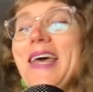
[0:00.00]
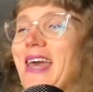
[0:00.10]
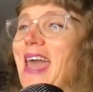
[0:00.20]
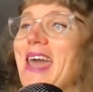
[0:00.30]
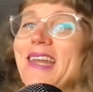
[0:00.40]

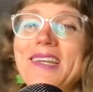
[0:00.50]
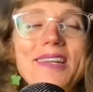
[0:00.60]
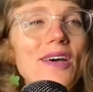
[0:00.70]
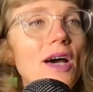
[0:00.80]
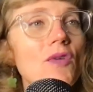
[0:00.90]
And
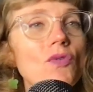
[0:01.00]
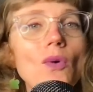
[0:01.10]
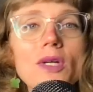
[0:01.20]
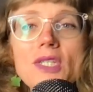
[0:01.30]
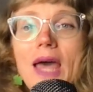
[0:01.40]
of
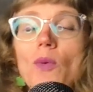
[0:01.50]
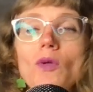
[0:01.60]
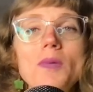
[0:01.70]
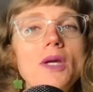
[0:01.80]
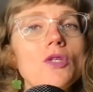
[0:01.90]
course, I will
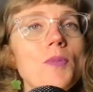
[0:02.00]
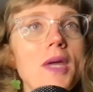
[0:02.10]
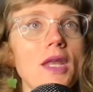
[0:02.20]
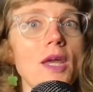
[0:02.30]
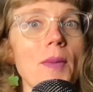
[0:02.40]
be
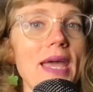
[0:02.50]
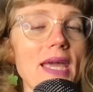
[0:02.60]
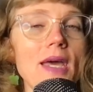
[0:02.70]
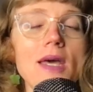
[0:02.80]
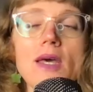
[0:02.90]
expanding my
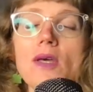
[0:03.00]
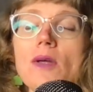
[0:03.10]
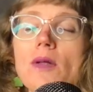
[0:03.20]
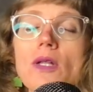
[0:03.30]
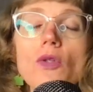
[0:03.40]

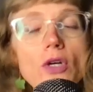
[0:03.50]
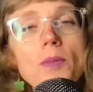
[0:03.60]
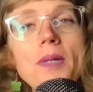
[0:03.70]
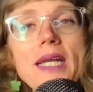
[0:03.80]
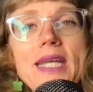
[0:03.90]
Learn to
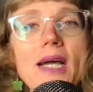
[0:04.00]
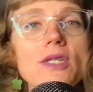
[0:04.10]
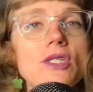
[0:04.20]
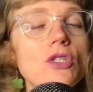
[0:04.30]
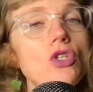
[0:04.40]
Play
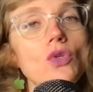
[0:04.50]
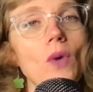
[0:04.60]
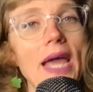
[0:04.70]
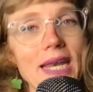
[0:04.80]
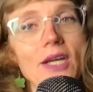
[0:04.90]
decks to
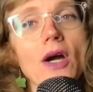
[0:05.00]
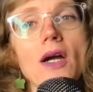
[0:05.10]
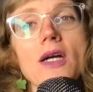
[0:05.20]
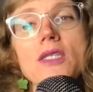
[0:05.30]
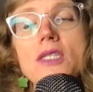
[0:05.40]
80
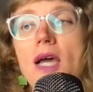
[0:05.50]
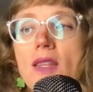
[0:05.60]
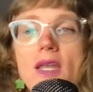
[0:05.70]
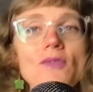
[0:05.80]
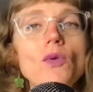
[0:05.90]
cards now
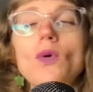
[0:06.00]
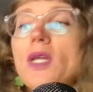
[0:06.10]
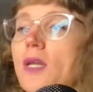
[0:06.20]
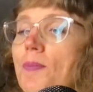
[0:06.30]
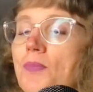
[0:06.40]
that
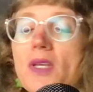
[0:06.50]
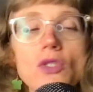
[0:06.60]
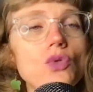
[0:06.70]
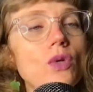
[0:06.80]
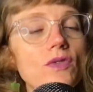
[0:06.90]
everyone is
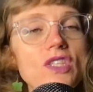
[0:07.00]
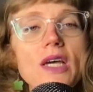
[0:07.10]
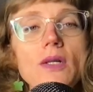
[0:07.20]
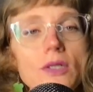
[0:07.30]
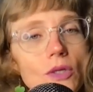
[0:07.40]
sort of
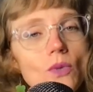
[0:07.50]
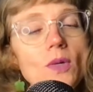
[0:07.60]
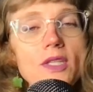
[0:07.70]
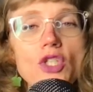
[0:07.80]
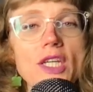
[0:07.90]
settled
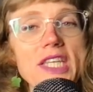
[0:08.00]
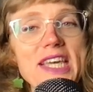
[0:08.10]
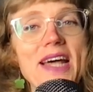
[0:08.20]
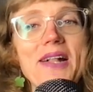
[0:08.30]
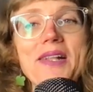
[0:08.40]
with
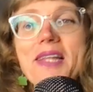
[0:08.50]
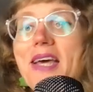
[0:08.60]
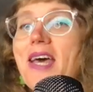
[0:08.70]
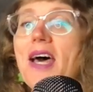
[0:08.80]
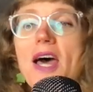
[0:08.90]
JTL
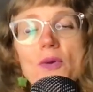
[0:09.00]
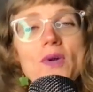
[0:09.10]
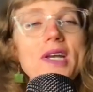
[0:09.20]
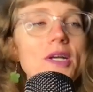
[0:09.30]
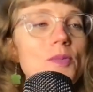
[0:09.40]
and
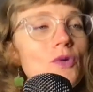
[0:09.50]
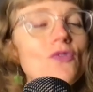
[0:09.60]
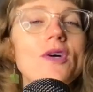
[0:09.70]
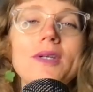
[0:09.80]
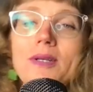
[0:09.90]
ready to move
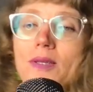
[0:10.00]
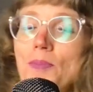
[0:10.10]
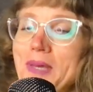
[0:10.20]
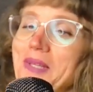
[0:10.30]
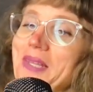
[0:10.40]
on into the
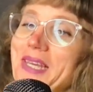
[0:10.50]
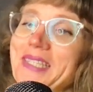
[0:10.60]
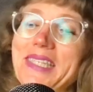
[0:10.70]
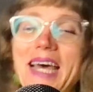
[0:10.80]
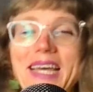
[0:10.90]
big
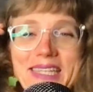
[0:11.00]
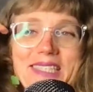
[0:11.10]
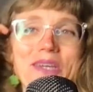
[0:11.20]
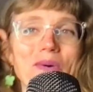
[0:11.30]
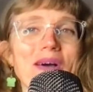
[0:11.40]
leagues.
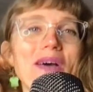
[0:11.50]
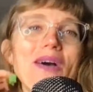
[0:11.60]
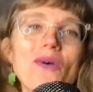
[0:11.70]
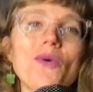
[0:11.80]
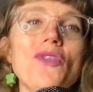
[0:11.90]
So
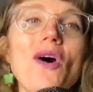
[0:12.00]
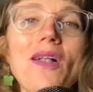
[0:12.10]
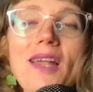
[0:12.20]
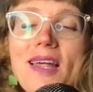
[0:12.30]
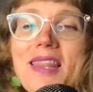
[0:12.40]
with
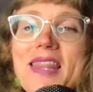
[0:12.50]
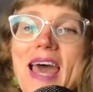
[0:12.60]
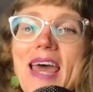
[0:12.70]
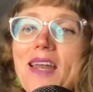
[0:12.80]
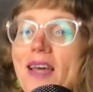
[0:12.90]
all
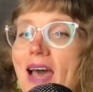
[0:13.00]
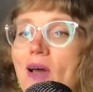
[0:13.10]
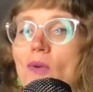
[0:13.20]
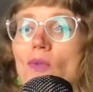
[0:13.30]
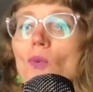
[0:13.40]
that
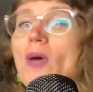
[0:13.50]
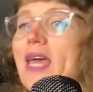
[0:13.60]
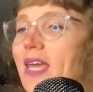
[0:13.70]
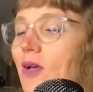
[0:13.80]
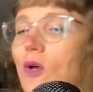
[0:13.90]
out of the
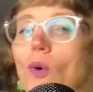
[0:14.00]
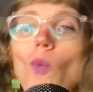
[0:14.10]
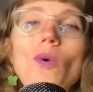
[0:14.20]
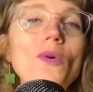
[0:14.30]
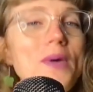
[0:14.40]
way,
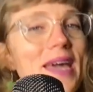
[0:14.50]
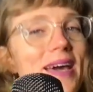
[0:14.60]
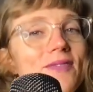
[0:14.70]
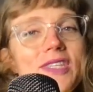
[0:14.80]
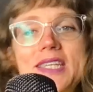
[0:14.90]
what do we
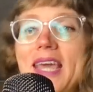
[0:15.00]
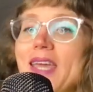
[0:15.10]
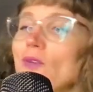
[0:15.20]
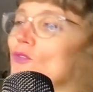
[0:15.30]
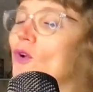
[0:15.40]
have
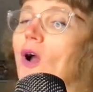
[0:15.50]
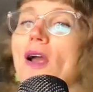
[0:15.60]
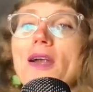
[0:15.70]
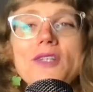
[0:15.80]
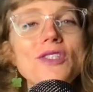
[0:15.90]
today for
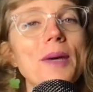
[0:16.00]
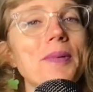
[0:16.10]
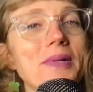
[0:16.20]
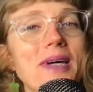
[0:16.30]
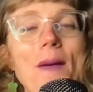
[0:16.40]
our
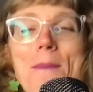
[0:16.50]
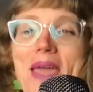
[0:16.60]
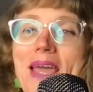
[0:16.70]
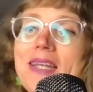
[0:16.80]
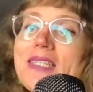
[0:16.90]
double
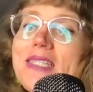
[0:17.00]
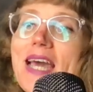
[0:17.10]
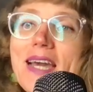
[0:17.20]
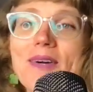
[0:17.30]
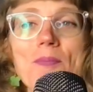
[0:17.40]
command
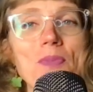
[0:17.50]
deck?